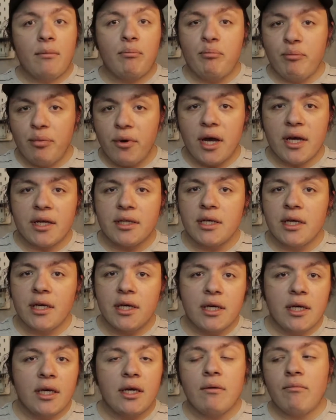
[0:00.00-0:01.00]
But
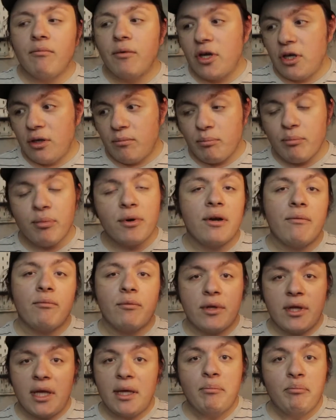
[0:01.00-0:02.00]
when
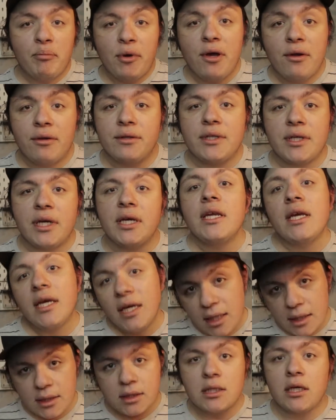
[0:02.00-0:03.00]
they build it,
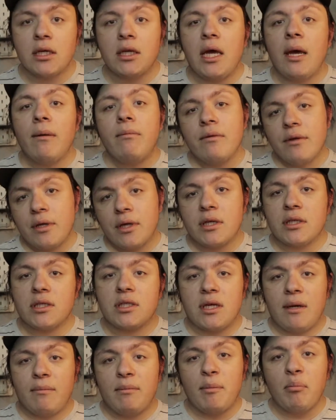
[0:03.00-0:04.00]
everything is
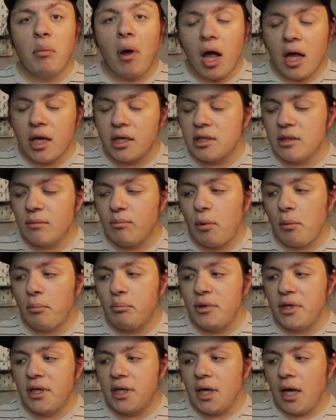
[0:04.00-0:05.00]
gonna be possible
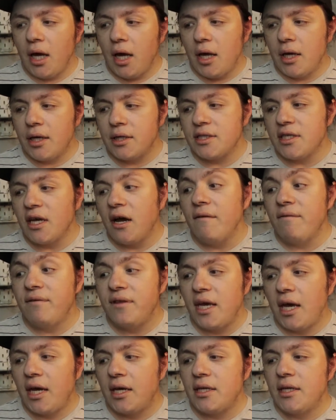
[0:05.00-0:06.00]
because of
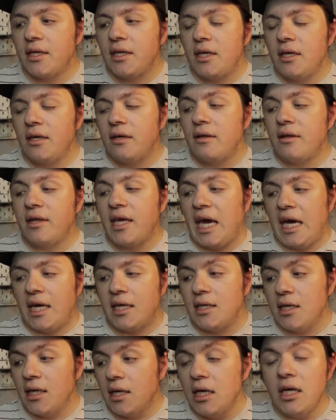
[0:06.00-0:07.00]
the idea
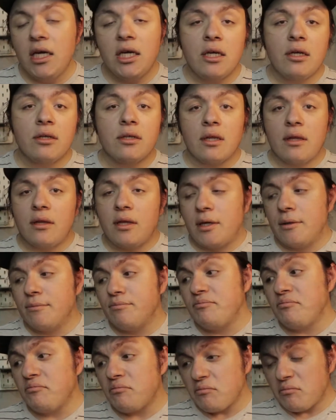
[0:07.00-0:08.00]
that, here's the thing,
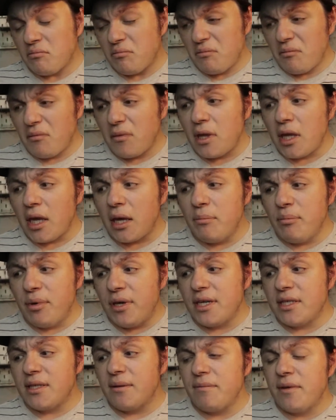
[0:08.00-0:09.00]

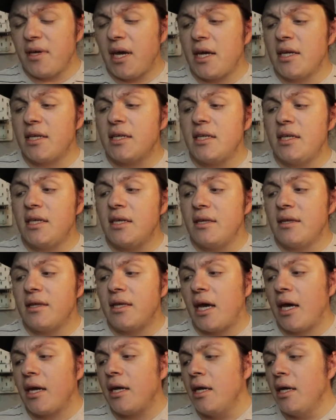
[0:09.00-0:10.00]
because of the idea
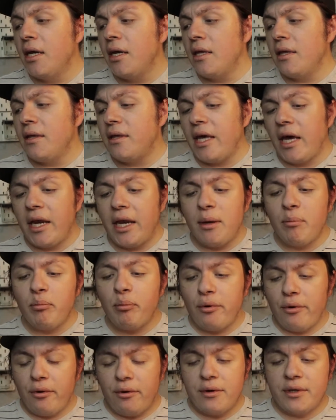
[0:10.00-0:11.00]
that a
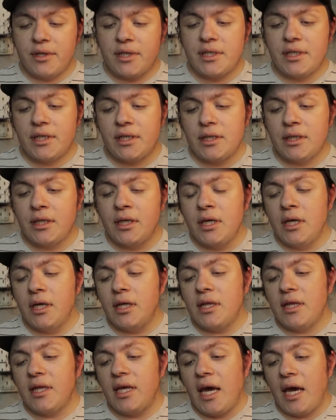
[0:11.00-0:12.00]
person
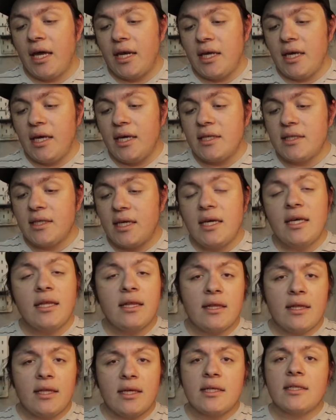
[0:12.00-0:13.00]
that is
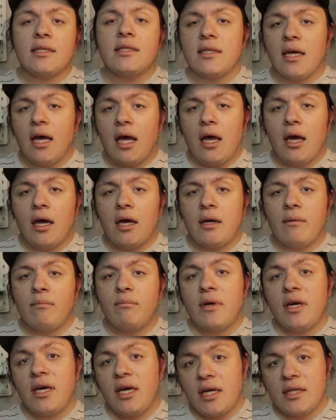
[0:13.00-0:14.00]
in this
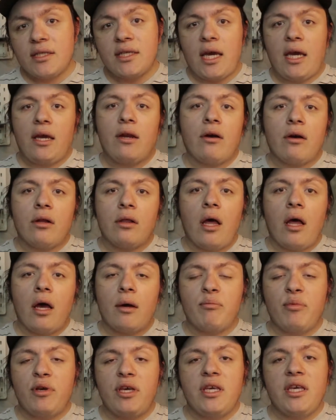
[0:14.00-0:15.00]
time, it's 8
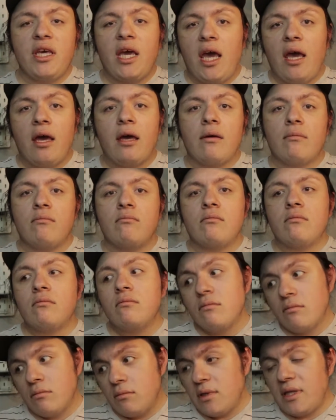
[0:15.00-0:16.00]
p.m.
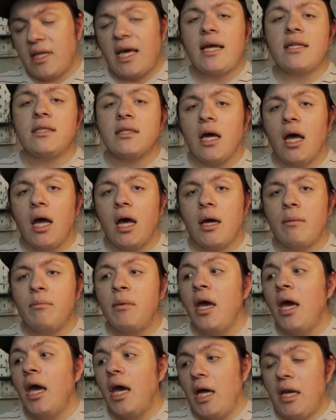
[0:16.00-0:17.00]
that time,
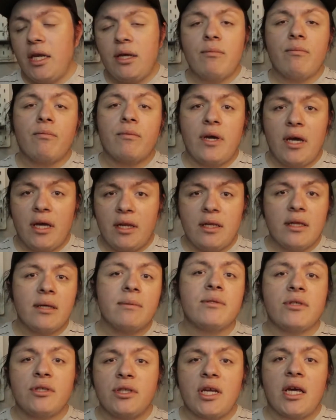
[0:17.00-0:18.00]
and he
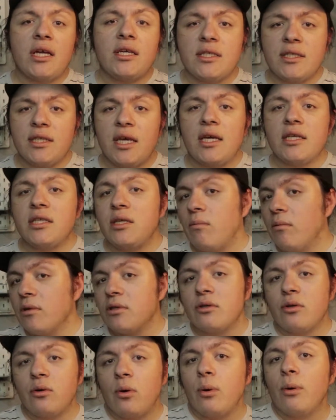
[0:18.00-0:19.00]
lives in the United States, he wants
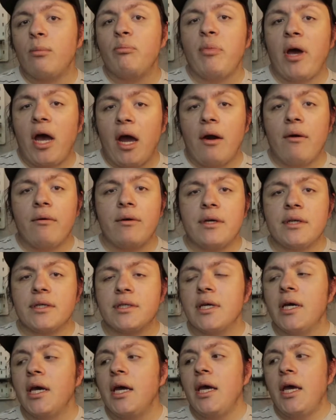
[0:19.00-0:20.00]
to go to
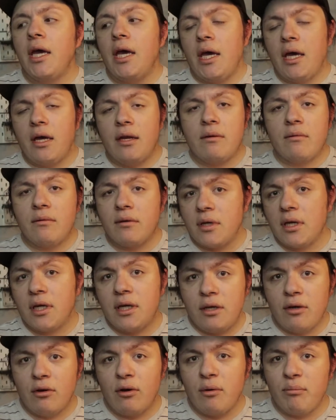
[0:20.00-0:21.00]
Paris and
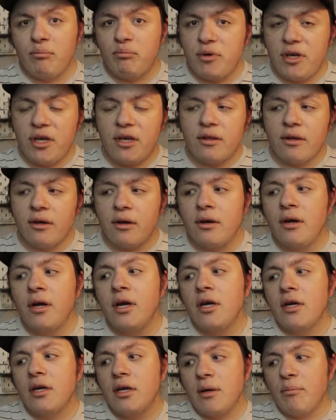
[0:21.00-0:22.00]
and be there,
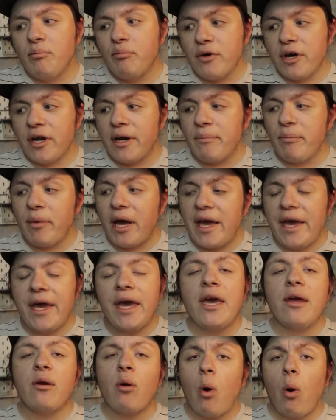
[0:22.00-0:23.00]
but by
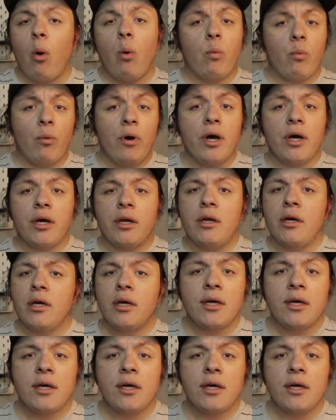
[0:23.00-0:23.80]
8:01